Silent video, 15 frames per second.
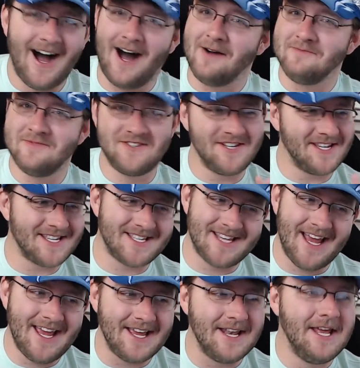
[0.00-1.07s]
I'm just
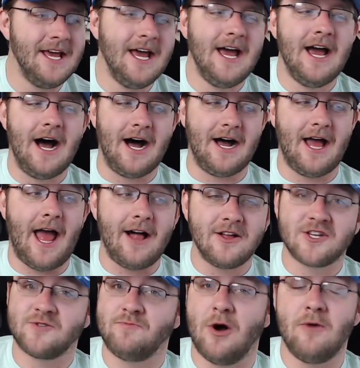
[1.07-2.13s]
saying.
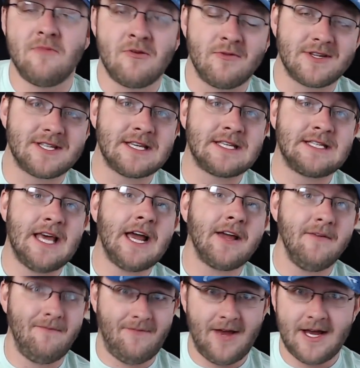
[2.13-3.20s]
Alex Bowman was the
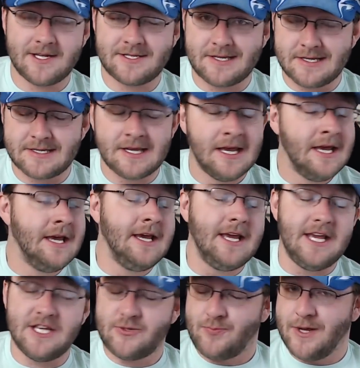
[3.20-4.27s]
second fastest.
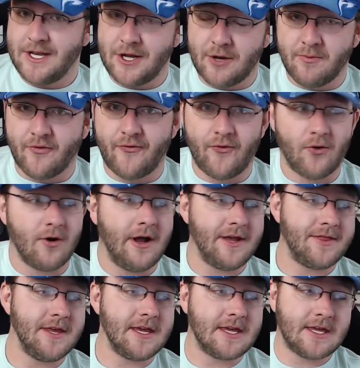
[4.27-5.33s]
He's been here before. I
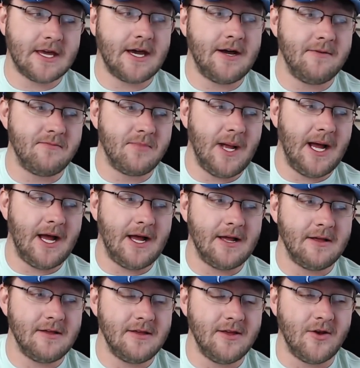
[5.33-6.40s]
think
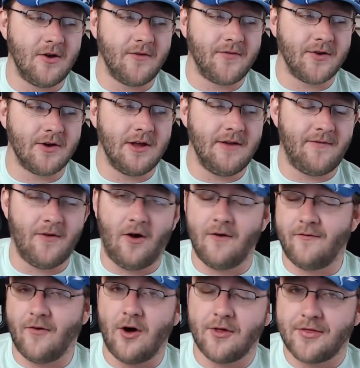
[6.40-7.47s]

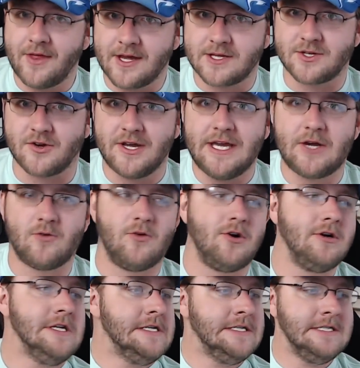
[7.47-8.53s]
if all things are
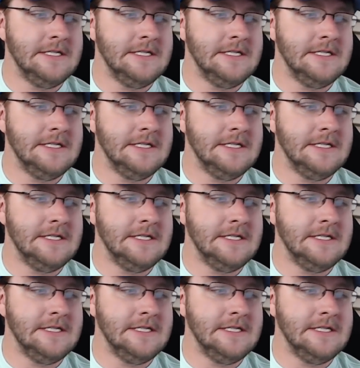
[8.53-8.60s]
equal,